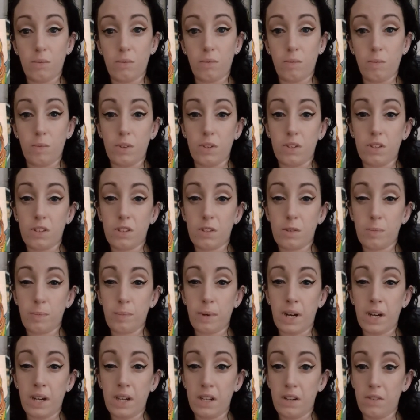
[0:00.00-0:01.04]
the
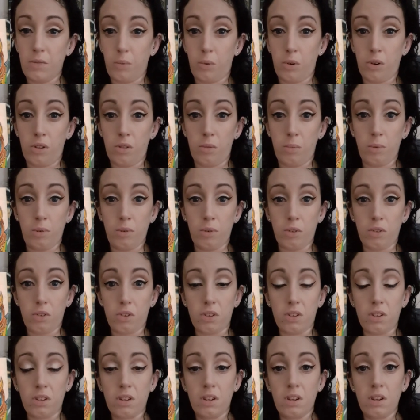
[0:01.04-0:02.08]
spine of one of the
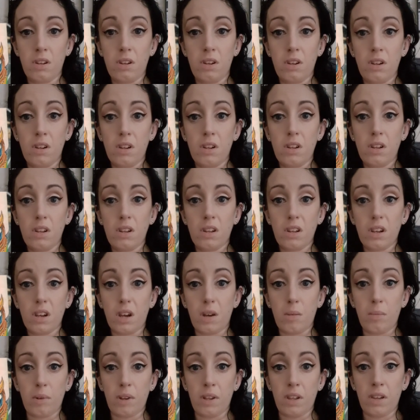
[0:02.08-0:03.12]
books, I
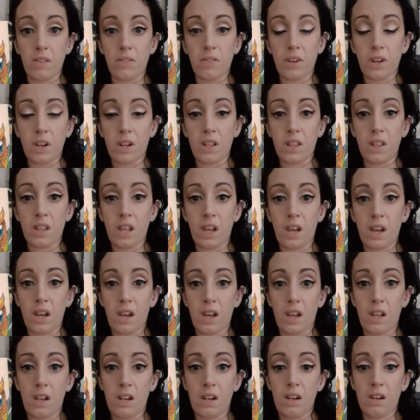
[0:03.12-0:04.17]
believe. And
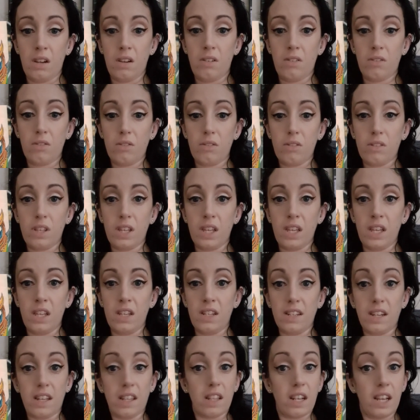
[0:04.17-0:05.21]
then the
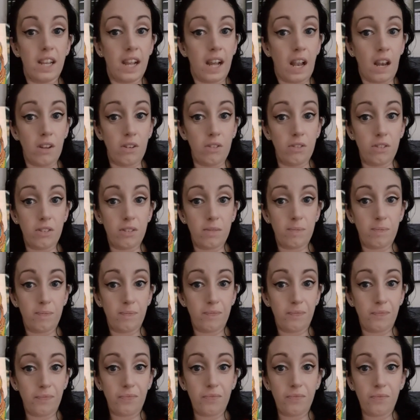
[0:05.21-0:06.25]
Deathly Hallows
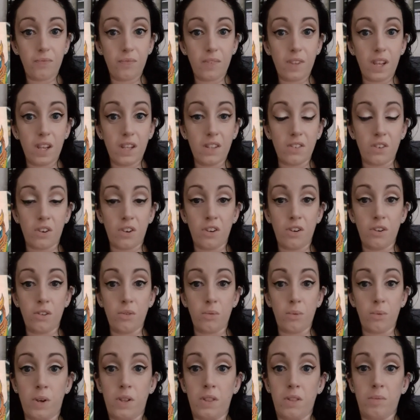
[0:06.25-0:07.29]
is on another
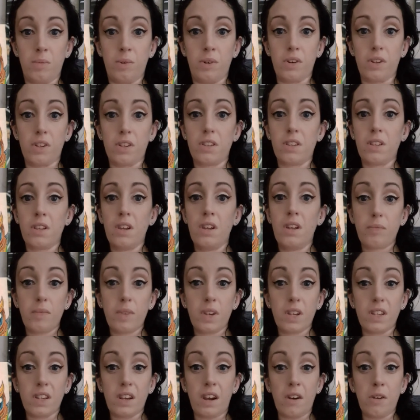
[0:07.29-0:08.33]
the books.
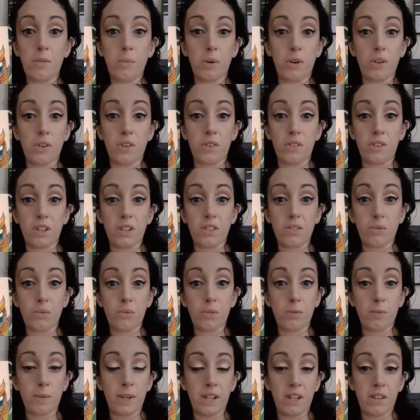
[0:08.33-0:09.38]
Because Harry Potter, it's always
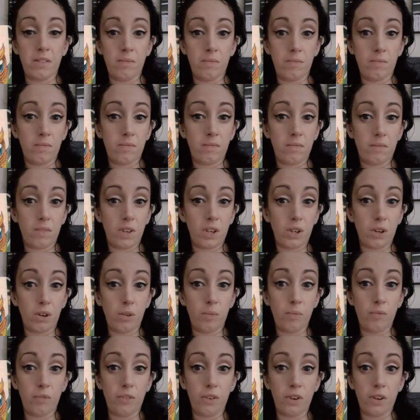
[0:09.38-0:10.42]
been a
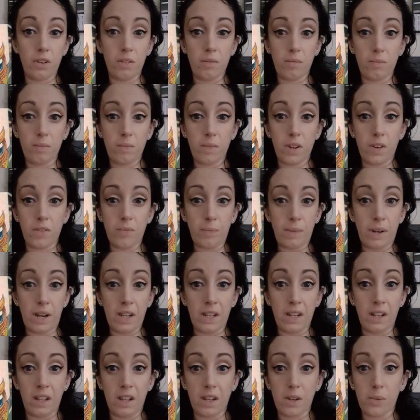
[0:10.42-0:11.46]
comfort of mine.
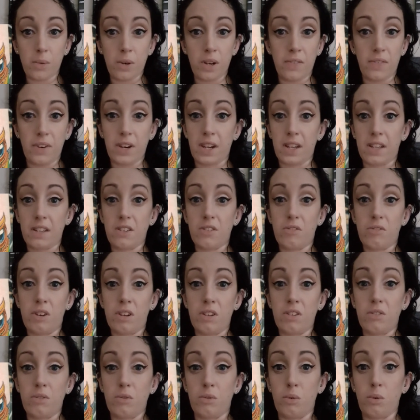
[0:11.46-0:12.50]
Like, whenever I get
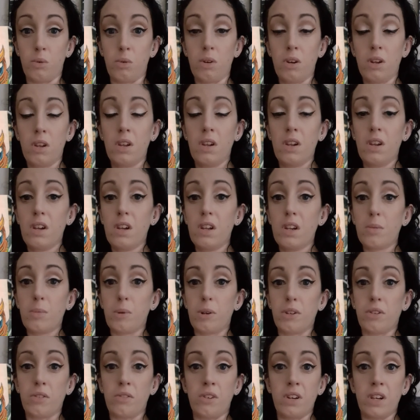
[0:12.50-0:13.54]
stressed or
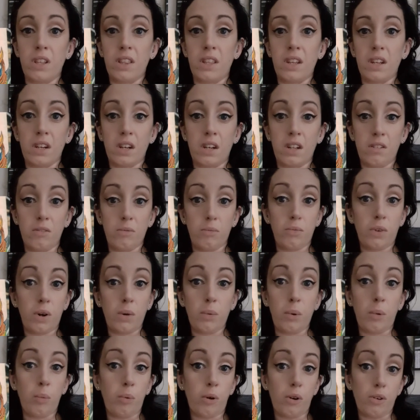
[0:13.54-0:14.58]
pressed or anything, I
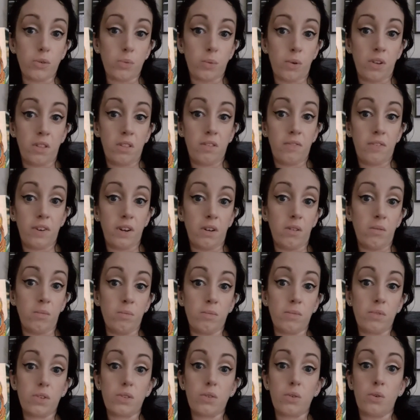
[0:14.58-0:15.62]
will watch one of the
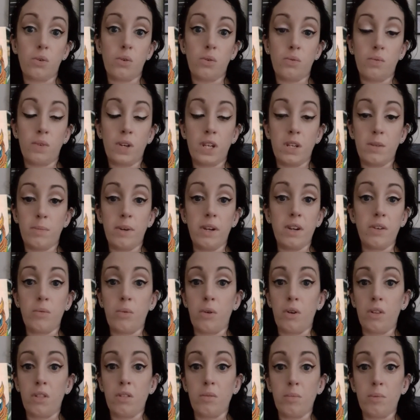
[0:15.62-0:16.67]
films or read a bit of
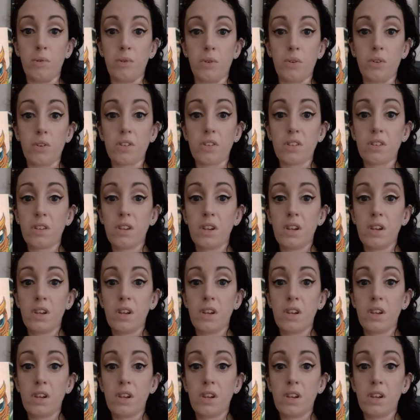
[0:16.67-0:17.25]
one of the books.